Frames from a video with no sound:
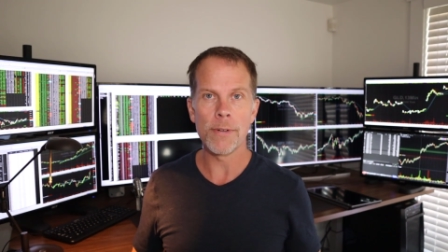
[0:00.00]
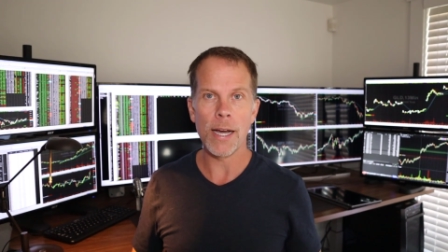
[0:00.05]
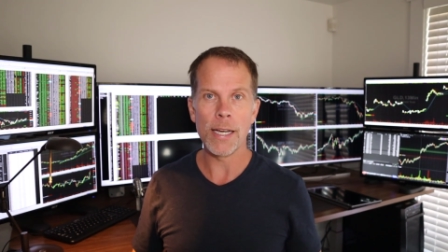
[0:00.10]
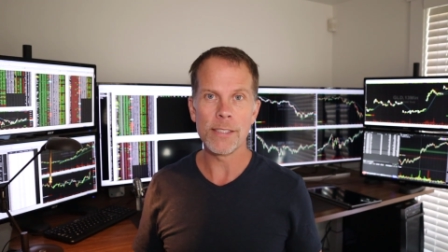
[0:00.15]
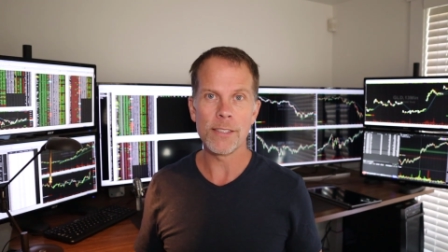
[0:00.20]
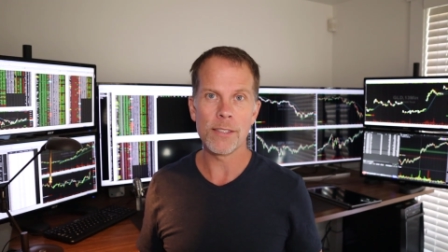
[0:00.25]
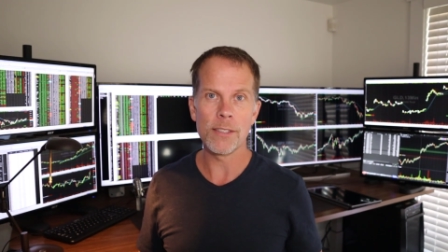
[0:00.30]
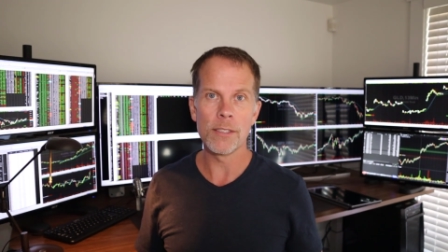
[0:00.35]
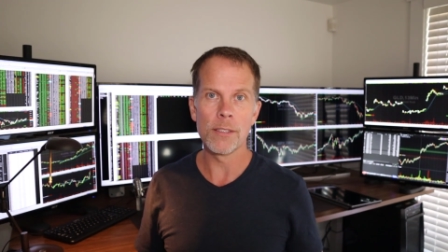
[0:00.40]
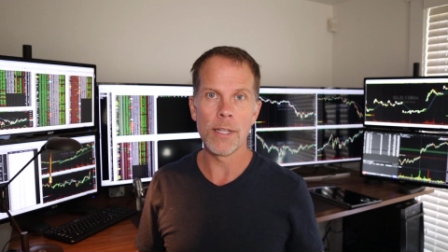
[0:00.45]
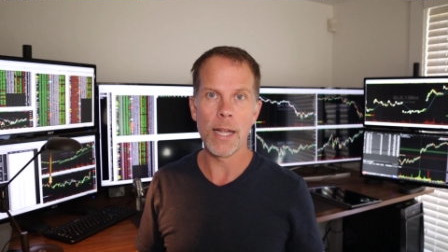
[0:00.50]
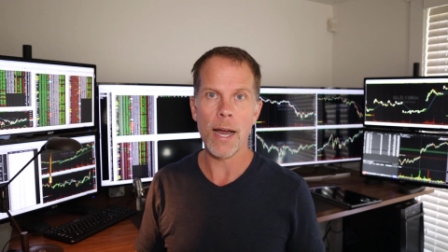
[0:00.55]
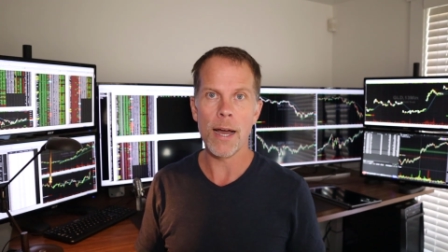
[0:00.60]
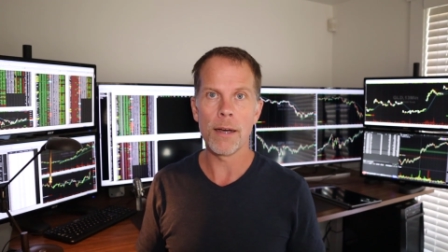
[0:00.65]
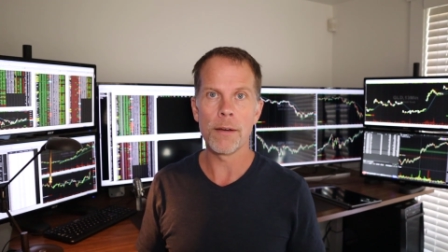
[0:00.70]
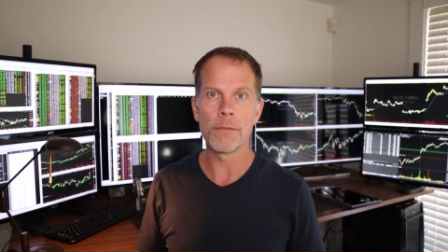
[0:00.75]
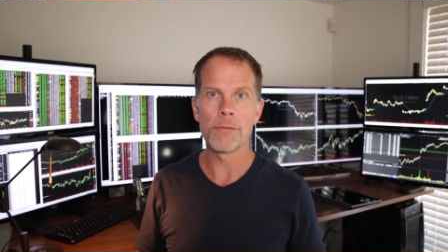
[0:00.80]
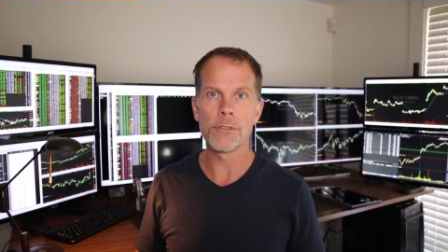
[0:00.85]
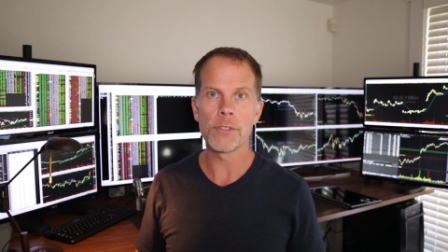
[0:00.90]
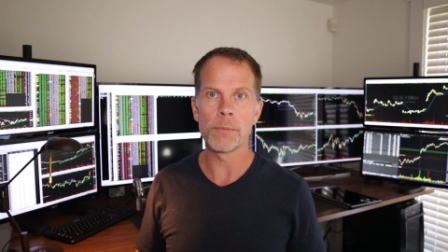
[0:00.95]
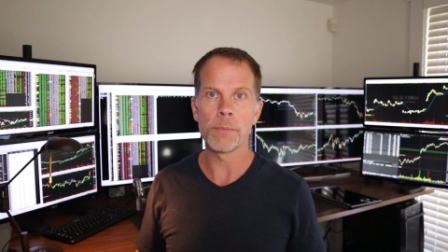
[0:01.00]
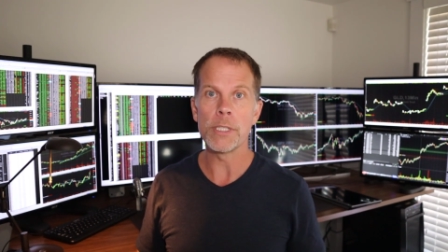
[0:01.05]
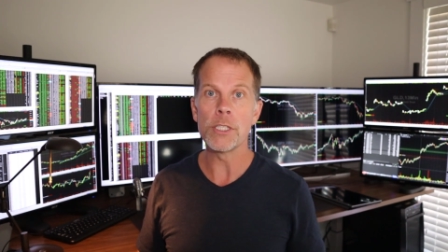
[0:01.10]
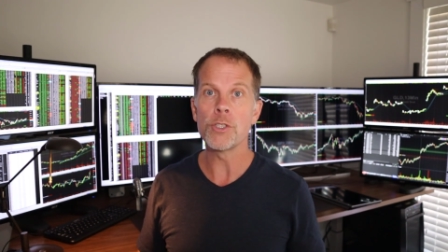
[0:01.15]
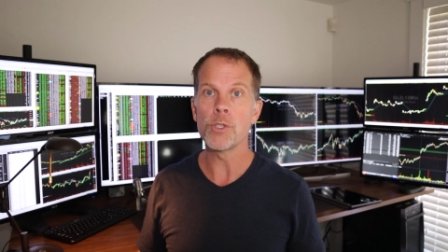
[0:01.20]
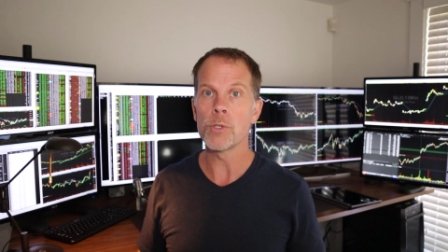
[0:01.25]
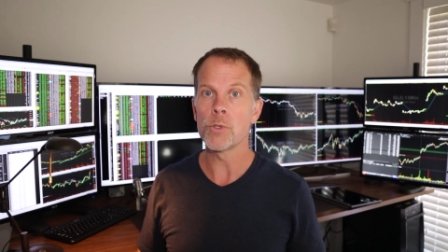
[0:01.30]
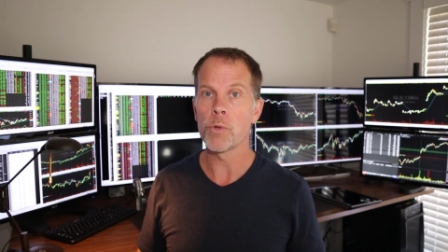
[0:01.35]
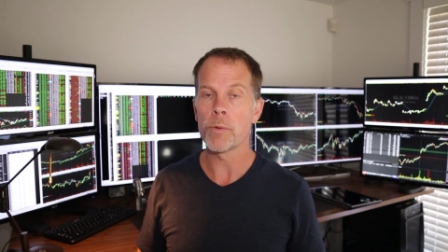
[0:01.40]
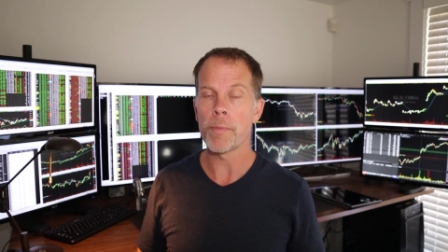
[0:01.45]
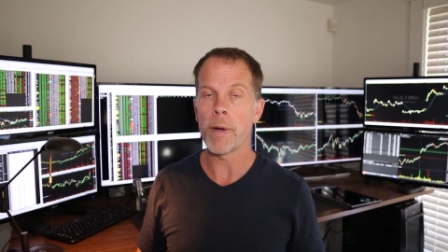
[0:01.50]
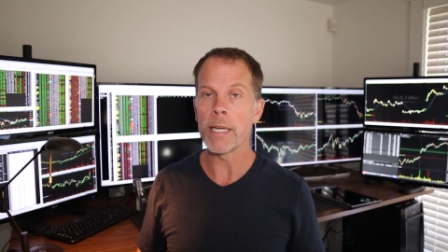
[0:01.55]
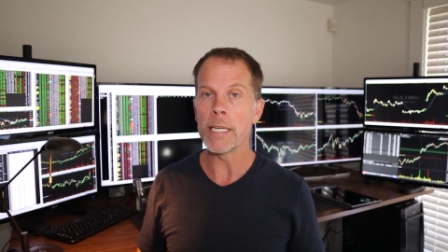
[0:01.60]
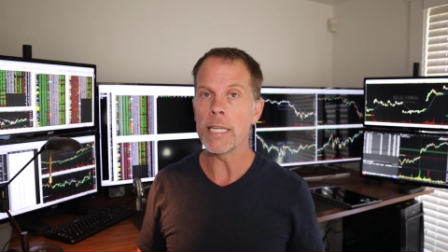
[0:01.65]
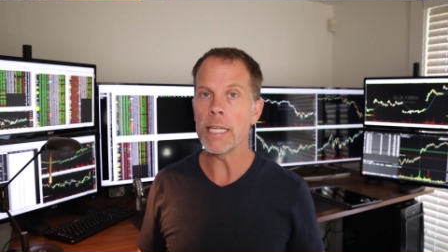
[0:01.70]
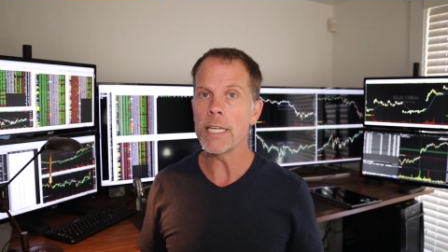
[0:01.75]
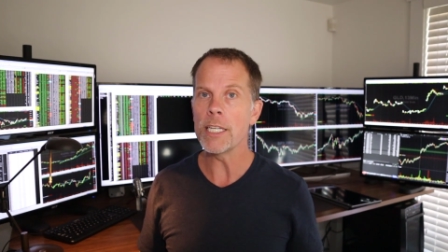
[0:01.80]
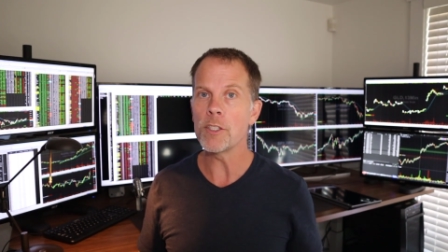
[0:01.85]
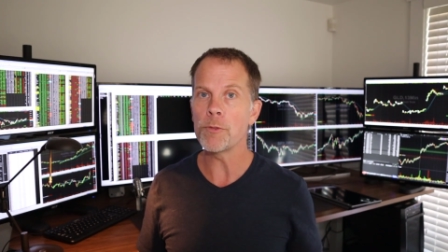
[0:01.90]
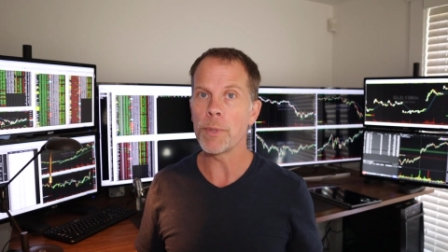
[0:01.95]
I still have some issues with my
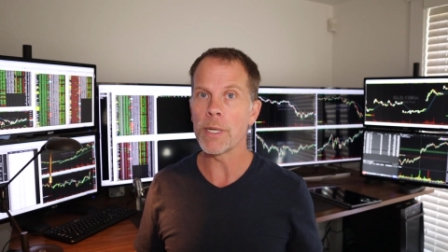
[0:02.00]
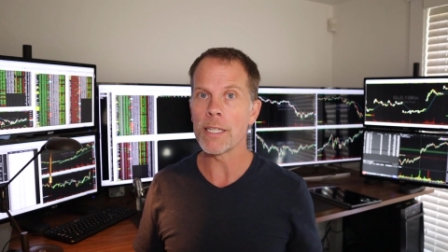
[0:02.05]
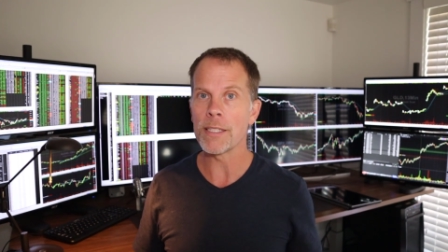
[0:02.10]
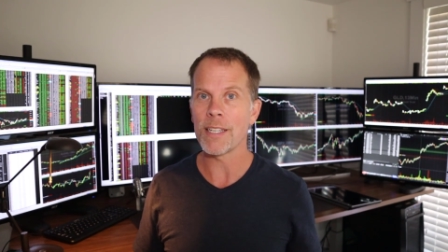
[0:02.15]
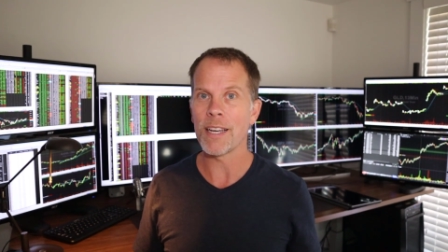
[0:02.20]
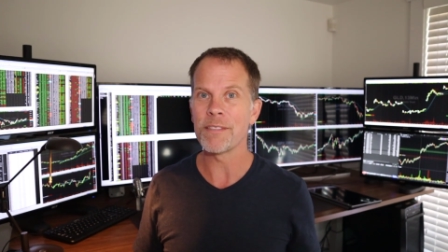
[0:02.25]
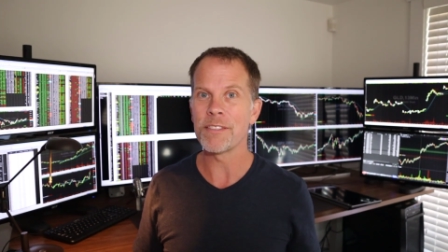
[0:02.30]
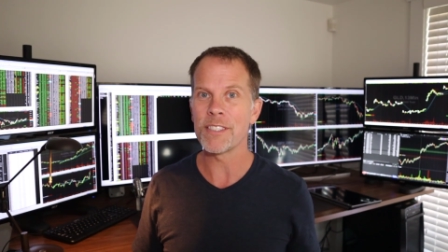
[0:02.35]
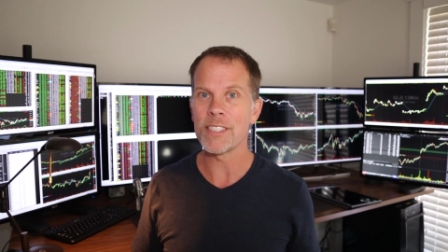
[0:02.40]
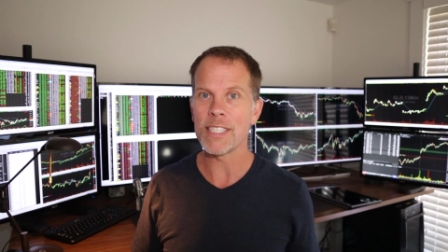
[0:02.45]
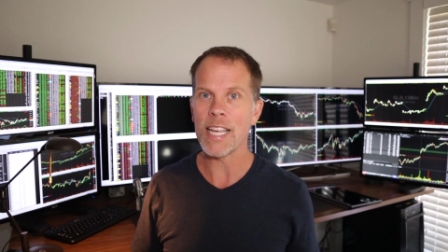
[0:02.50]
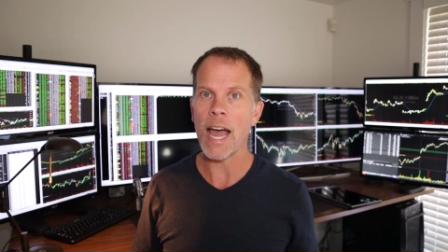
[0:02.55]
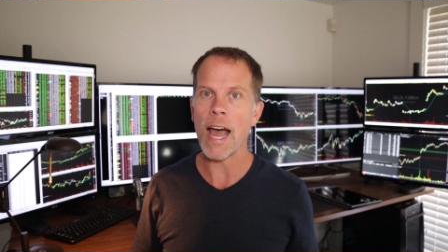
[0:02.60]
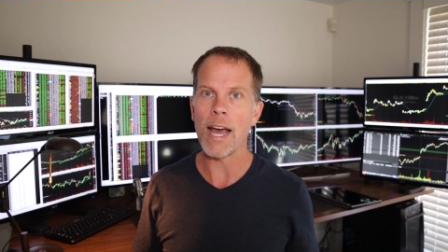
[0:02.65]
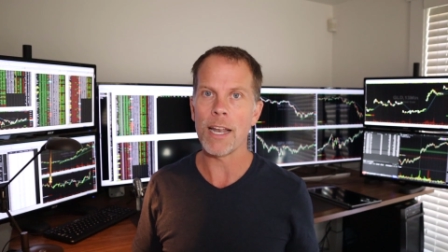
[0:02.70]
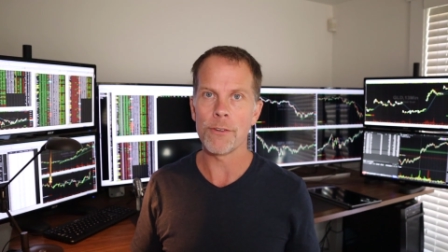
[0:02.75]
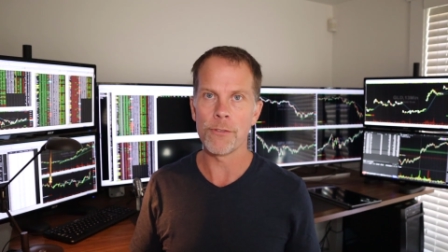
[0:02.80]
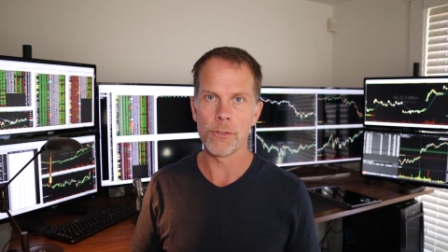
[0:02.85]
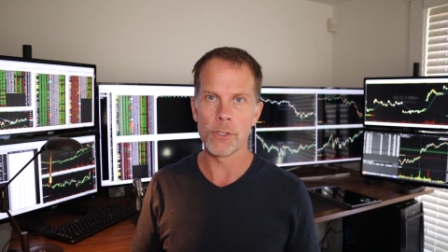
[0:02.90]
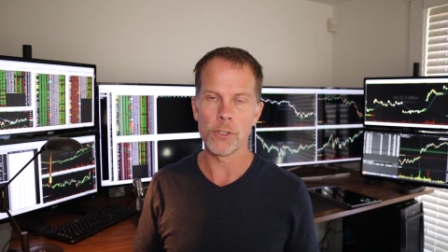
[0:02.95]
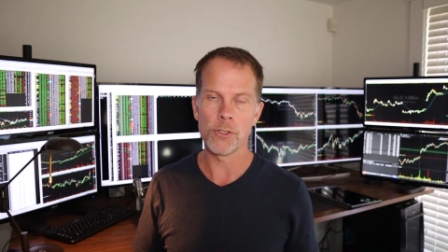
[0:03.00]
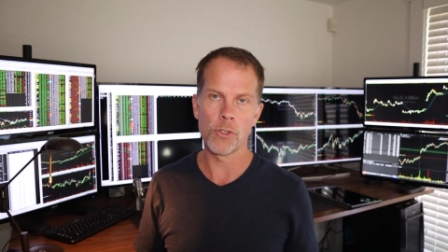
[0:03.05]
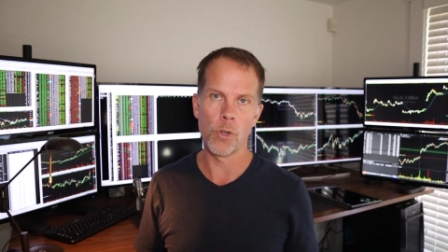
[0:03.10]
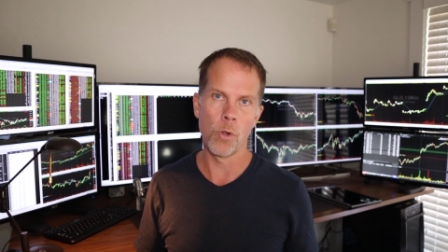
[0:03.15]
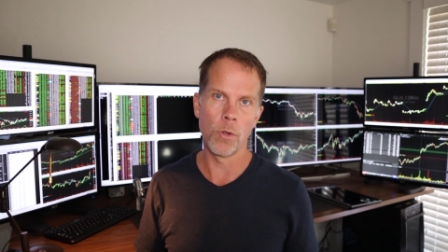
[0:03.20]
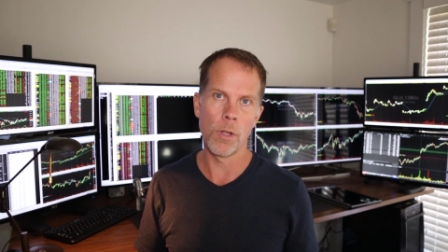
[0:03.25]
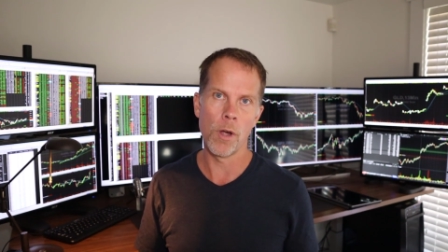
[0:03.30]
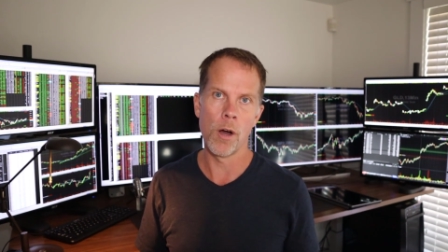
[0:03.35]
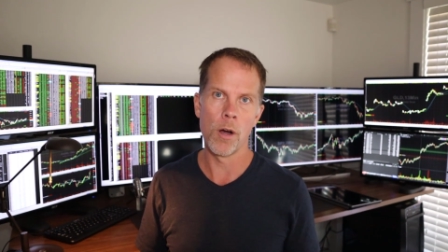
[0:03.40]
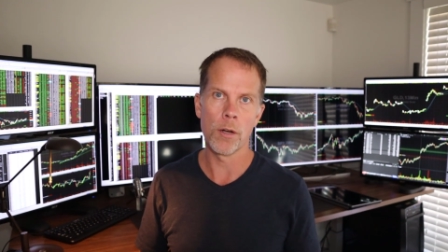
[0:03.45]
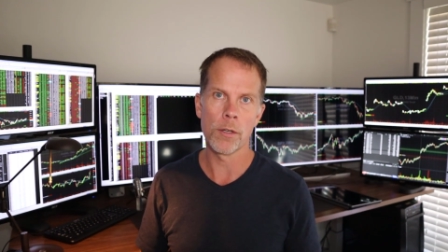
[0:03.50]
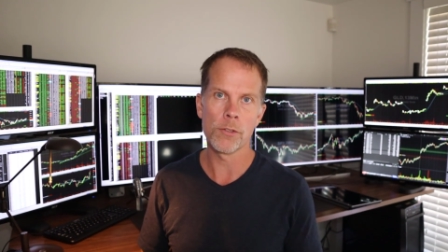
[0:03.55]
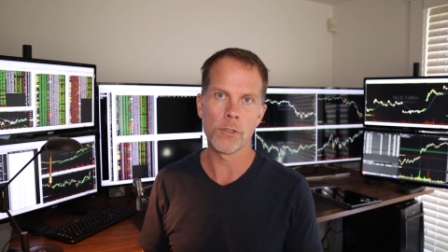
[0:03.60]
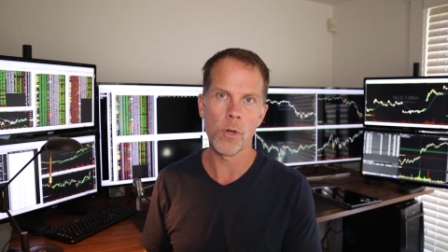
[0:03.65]
knees because I've sat for so long.